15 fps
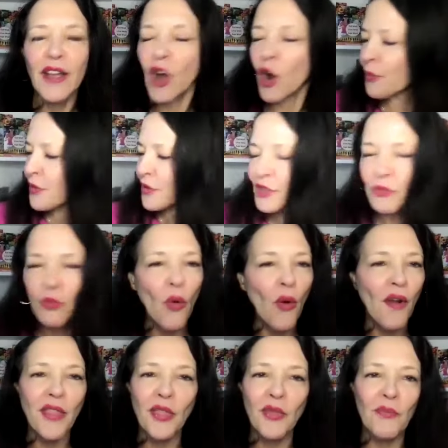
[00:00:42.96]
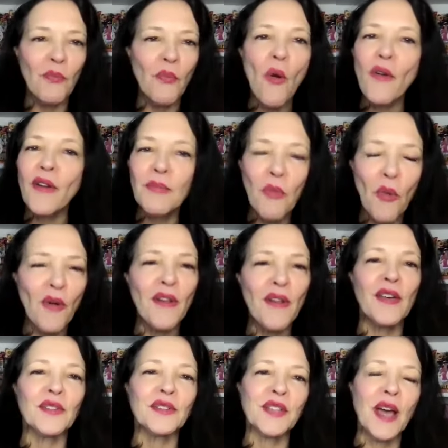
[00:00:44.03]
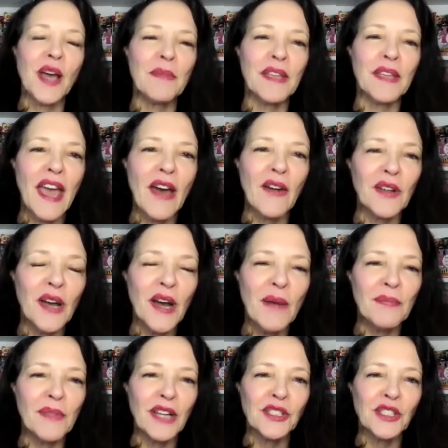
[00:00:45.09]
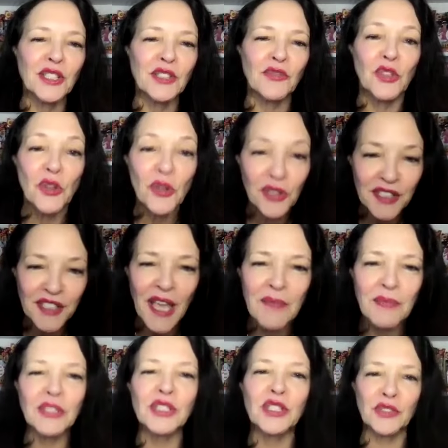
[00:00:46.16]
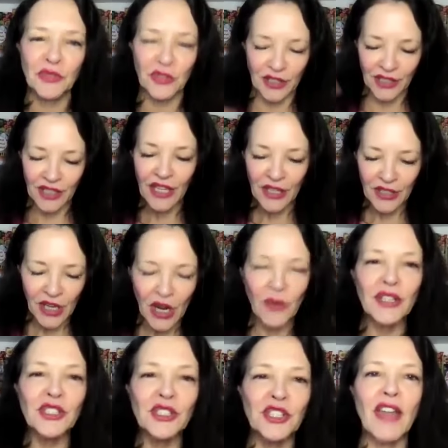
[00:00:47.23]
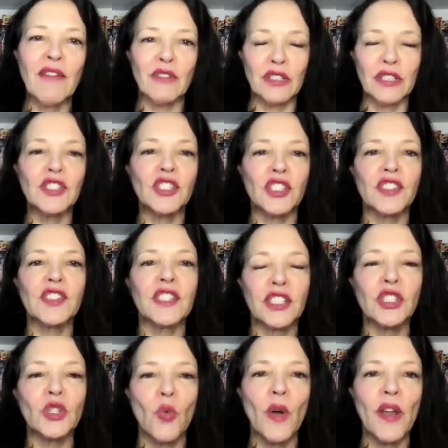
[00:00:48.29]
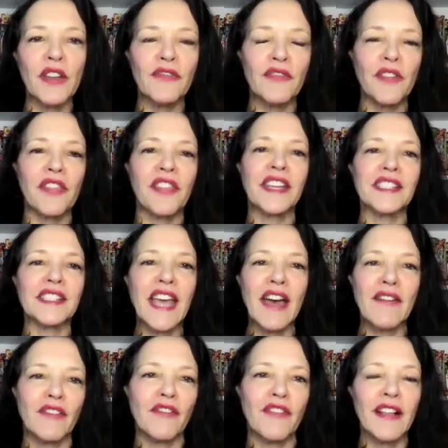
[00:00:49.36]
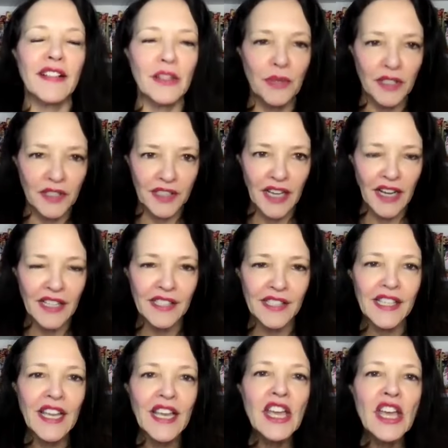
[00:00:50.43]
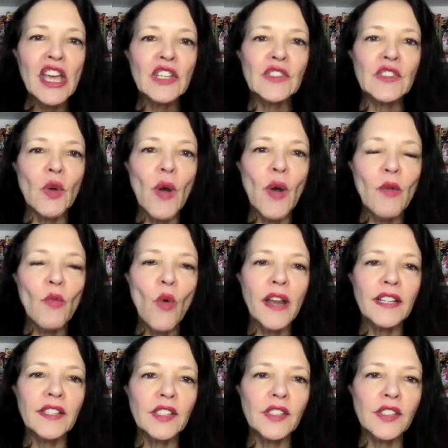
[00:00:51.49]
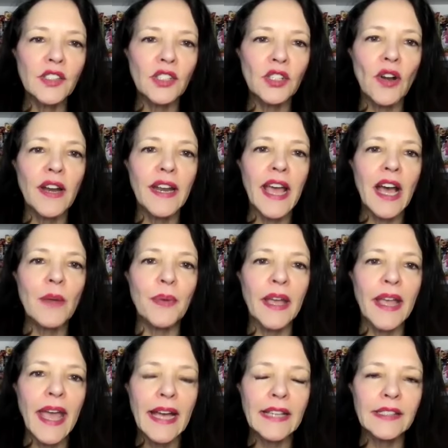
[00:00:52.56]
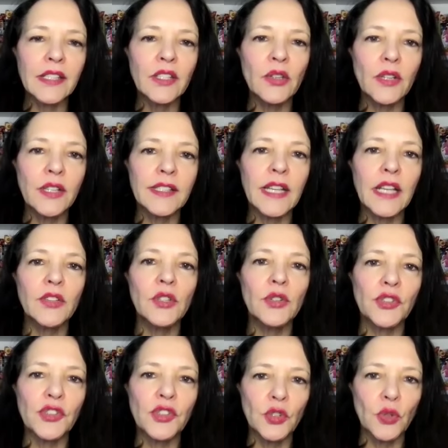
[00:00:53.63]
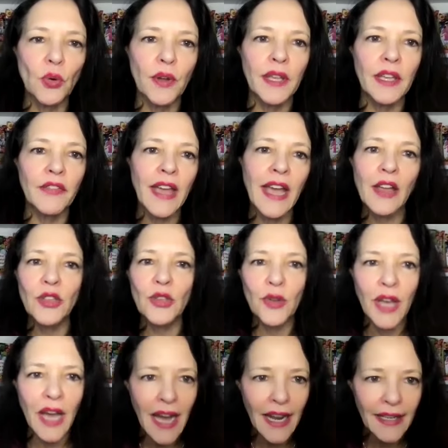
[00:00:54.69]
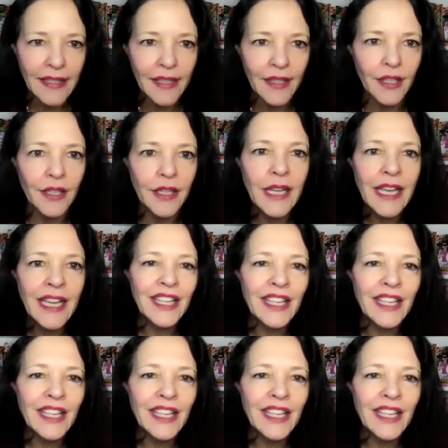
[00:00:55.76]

I hope there's more of those coming out, not just for your sake, but just for, in general. It's just such a wonderful thing to have available to us. So I wanted to start out by asking you to tell your story of how you got here.